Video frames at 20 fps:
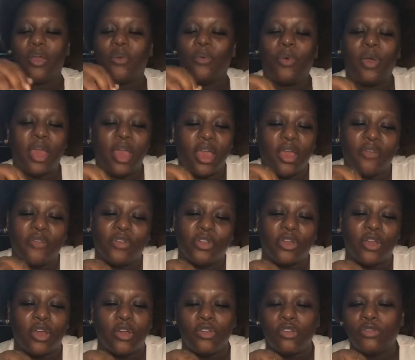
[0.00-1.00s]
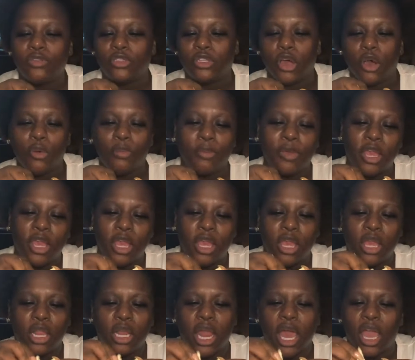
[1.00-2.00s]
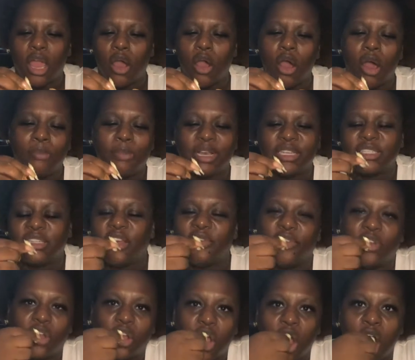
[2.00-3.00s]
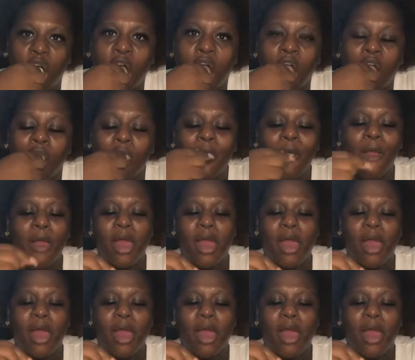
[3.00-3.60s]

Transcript: whatever. No, you so mean. Like, all my stuff in the car.